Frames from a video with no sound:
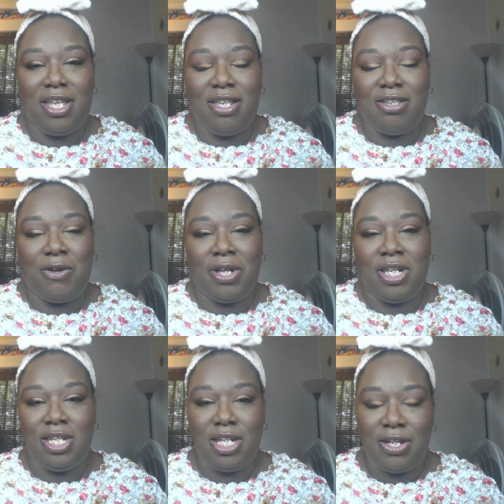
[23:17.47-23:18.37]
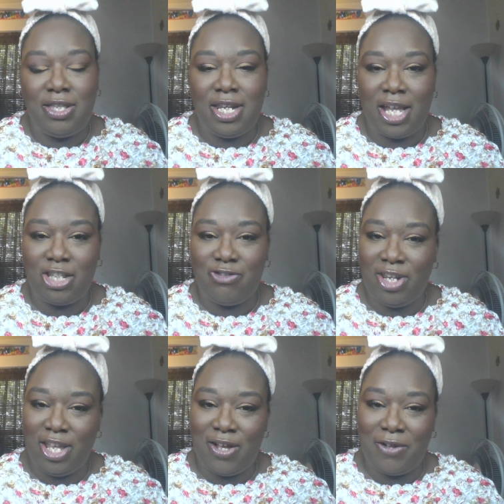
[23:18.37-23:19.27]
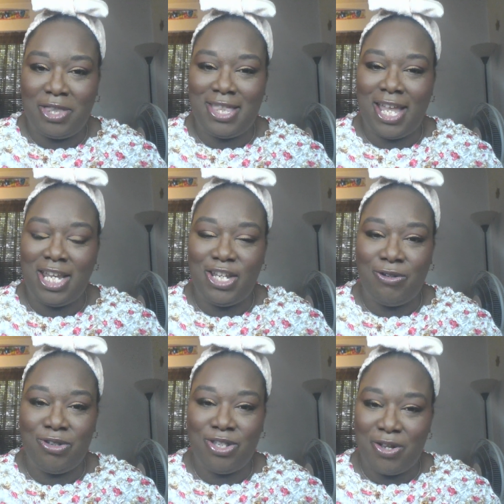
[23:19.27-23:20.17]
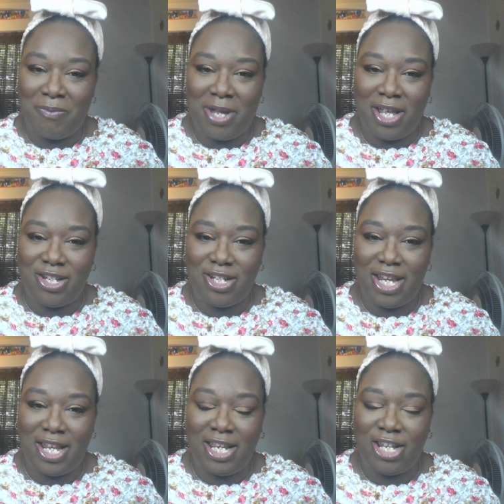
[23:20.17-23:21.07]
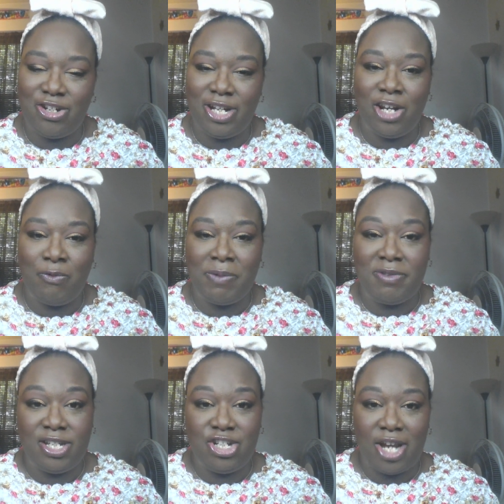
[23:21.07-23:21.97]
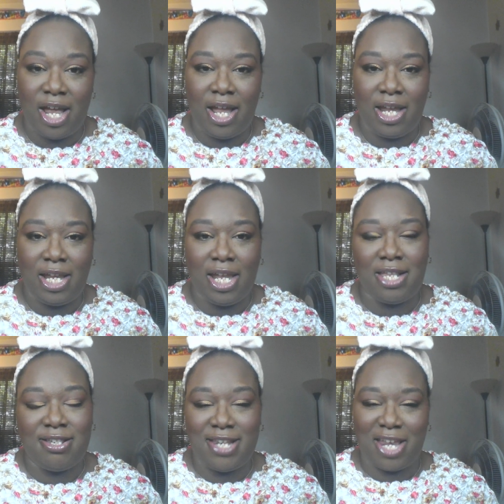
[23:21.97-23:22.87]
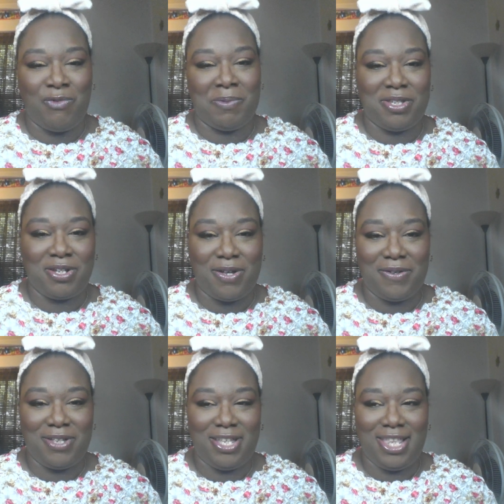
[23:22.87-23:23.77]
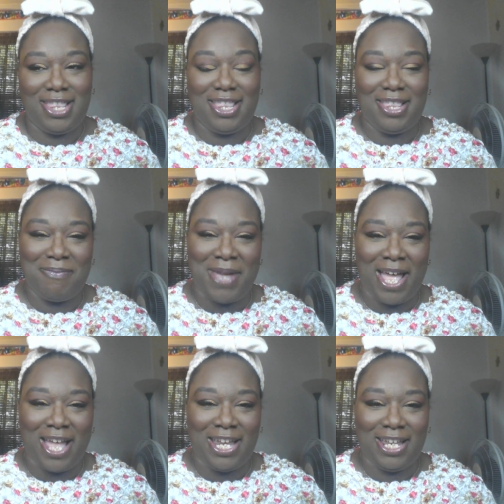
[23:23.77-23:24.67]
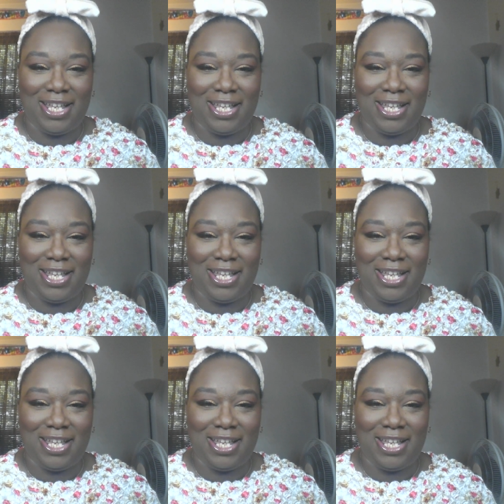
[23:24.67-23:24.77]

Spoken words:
So until the next video, thank you so much. Let your inner whimsy shine and stay whimsical. Bye.